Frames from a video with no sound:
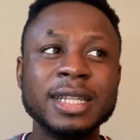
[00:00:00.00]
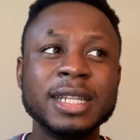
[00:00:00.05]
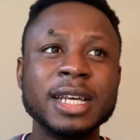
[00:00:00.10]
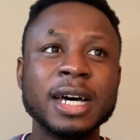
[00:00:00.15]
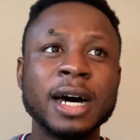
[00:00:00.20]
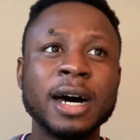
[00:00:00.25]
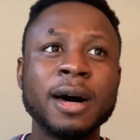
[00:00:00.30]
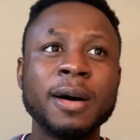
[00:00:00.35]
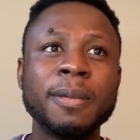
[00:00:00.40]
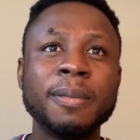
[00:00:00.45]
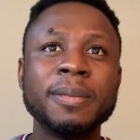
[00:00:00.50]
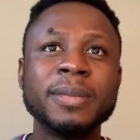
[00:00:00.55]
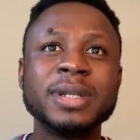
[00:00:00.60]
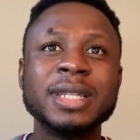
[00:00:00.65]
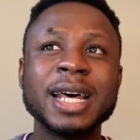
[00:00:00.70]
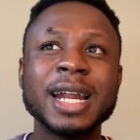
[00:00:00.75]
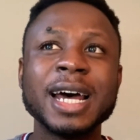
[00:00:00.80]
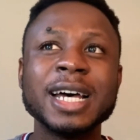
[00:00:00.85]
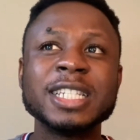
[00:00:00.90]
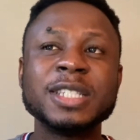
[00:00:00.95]
that
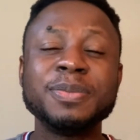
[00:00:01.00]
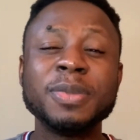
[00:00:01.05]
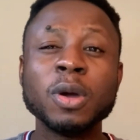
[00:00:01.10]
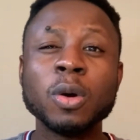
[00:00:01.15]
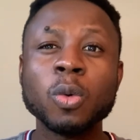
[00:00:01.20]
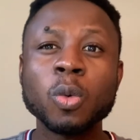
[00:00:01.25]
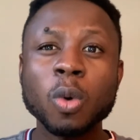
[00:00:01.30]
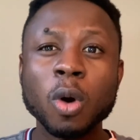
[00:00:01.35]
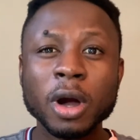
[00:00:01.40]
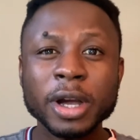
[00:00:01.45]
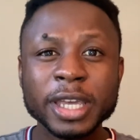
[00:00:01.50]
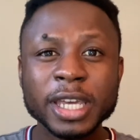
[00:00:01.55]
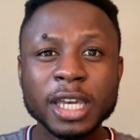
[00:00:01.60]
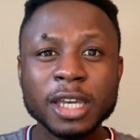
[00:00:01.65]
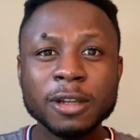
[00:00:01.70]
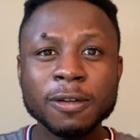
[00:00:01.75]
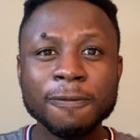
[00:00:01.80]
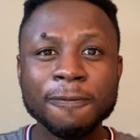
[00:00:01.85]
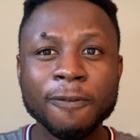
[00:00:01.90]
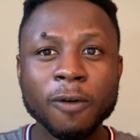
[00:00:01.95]
has been
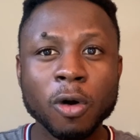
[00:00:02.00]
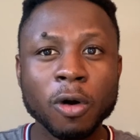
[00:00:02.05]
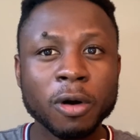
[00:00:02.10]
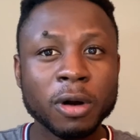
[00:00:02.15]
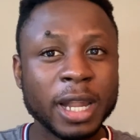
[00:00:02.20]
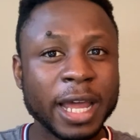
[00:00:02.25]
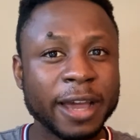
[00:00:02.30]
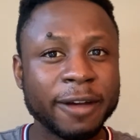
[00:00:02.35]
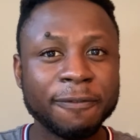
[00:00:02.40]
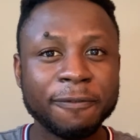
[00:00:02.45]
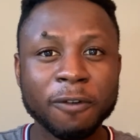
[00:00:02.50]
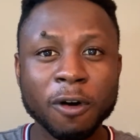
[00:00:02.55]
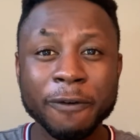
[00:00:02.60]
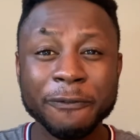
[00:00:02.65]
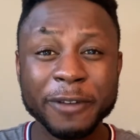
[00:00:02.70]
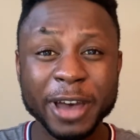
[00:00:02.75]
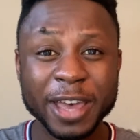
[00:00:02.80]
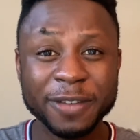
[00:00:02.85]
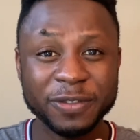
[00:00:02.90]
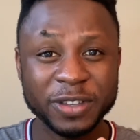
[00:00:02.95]
working for like 4 or
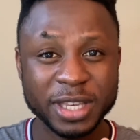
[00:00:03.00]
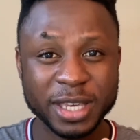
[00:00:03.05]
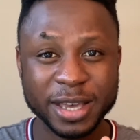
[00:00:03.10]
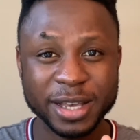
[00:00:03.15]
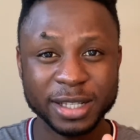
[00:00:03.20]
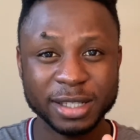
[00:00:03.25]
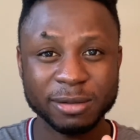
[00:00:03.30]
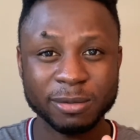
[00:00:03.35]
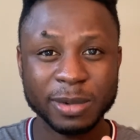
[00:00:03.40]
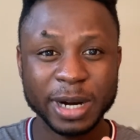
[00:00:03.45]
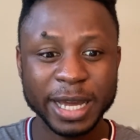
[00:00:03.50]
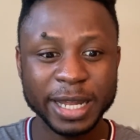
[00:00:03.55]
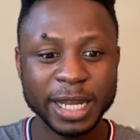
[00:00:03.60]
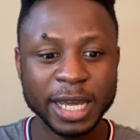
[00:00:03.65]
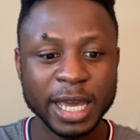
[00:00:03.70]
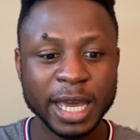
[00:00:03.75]
5 years, right?